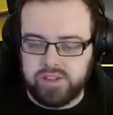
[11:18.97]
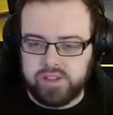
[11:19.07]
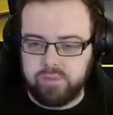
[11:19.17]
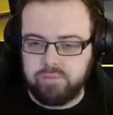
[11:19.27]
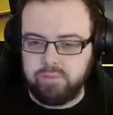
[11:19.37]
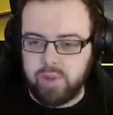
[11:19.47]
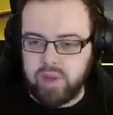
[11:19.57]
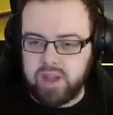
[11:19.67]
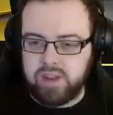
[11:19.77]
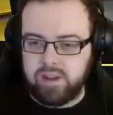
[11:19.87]
Just some
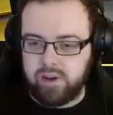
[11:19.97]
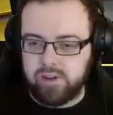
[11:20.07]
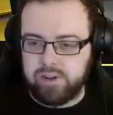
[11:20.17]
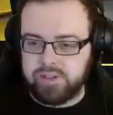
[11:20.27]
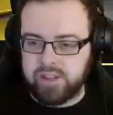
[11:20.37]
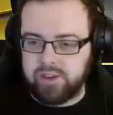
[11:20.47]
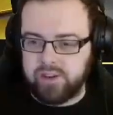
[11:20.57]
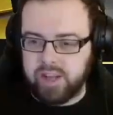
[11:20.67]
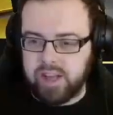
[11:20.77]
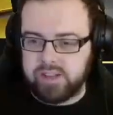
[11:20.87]
muppet not using
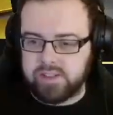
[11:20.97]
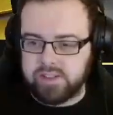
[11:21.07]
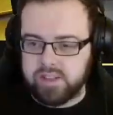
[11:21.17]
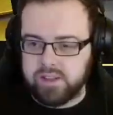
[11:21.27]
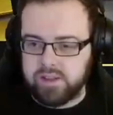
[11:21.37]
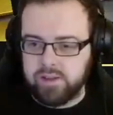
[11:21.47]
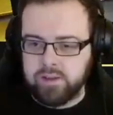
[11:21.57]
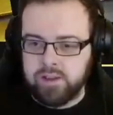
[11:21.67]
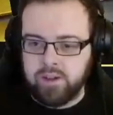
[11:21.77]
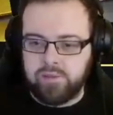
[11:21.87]
their indicators.
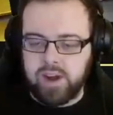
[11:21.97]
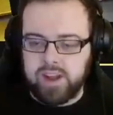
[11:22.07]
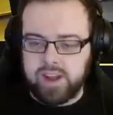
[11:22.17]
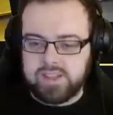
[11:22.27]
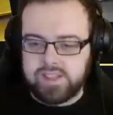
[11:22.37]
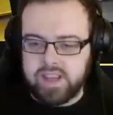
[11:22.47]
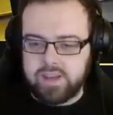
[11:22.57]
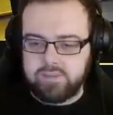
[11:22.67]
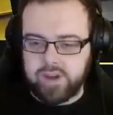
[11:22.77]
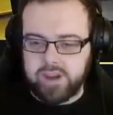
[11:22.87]
Right, let's
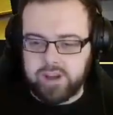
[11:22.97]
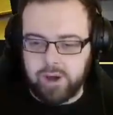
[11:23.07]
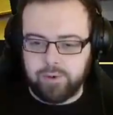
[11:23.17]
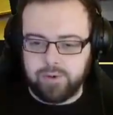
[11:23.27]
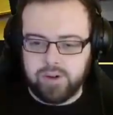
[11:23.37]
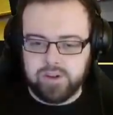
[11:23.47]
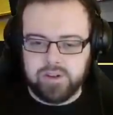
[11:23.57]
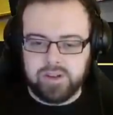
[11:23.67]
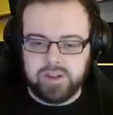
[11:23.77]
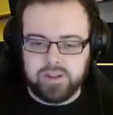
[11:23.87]
give a go
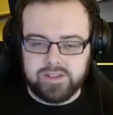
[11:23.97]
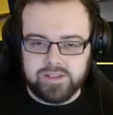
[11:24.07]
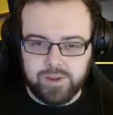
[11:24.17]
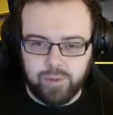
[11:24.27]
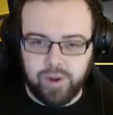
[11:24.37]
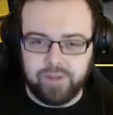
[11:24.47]
to